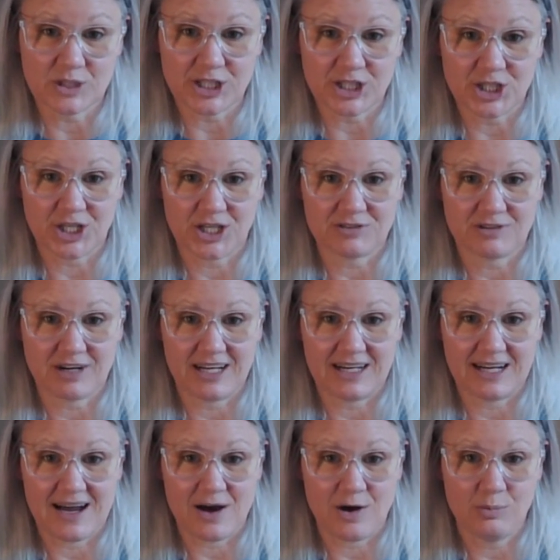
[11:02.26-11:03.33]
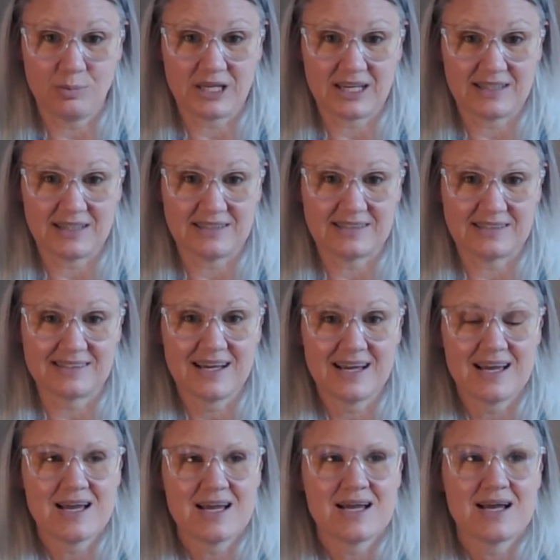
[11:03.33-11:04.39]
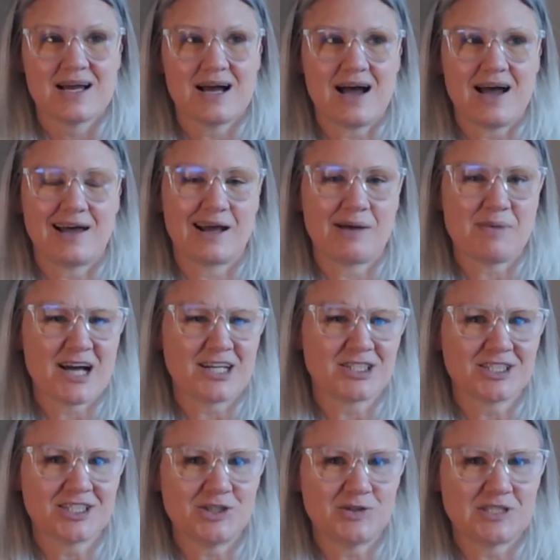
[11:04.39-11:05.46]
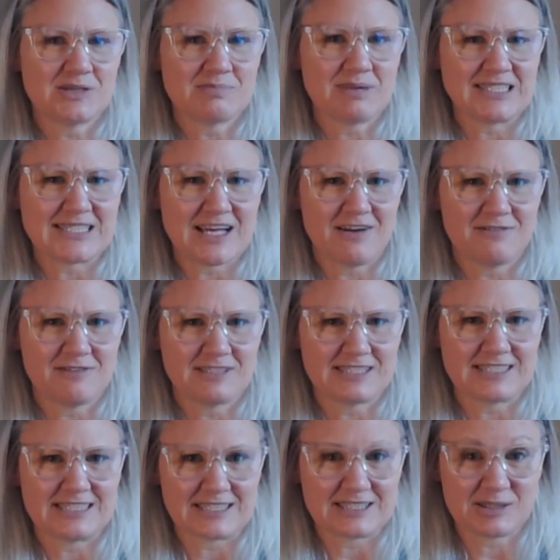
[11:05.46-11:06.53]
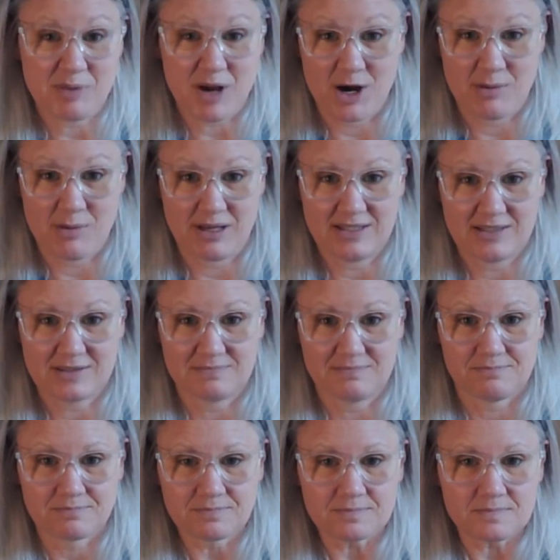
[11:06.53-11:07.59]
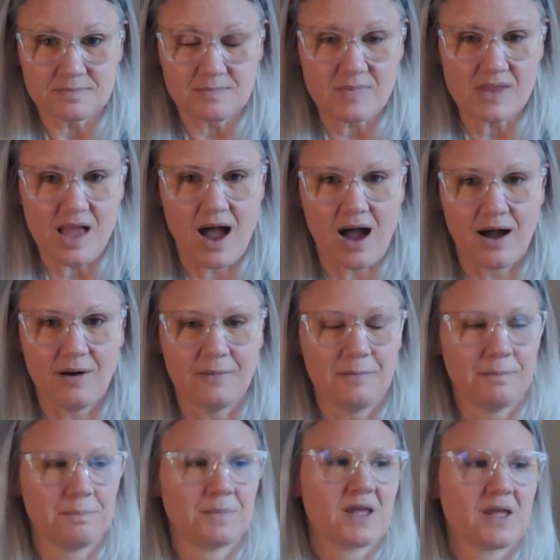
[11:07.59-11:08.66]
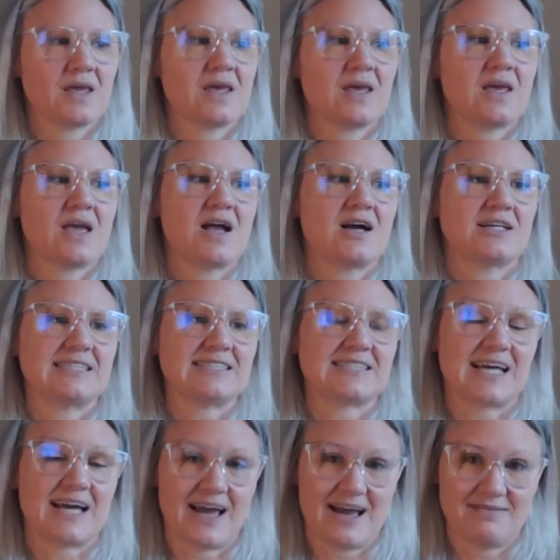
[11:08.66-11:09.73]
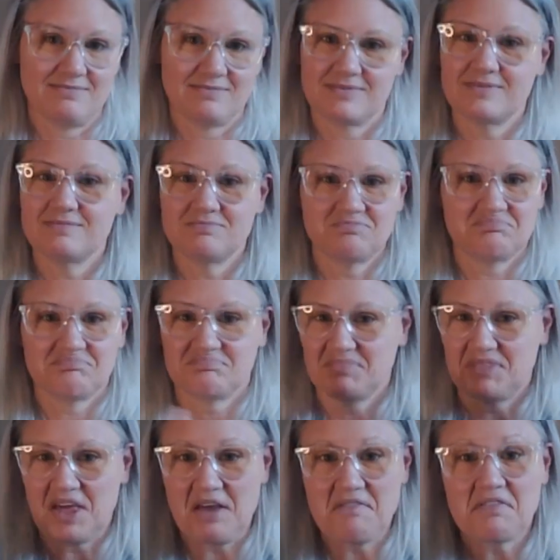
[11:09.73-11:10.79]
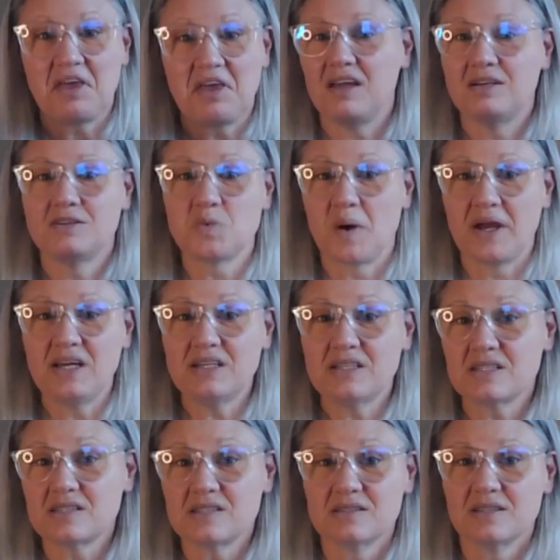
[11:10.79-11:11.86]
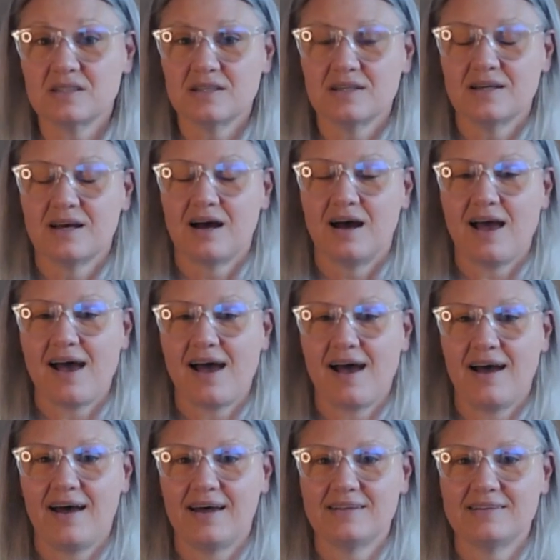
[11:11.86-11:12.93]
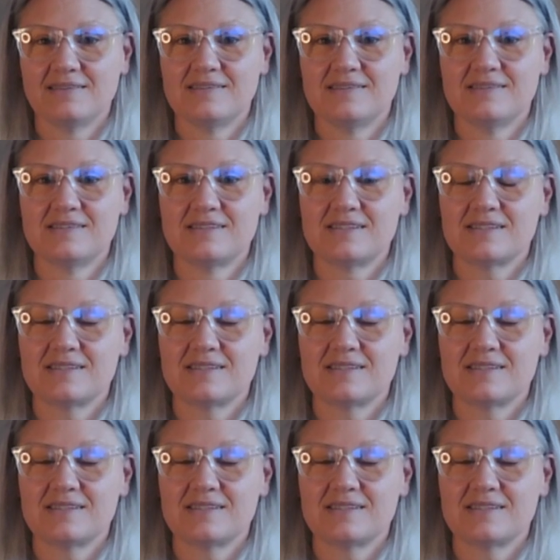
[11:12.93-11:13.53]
working on right now and I'm actually using myself as an experiment. Because I have gained weight, and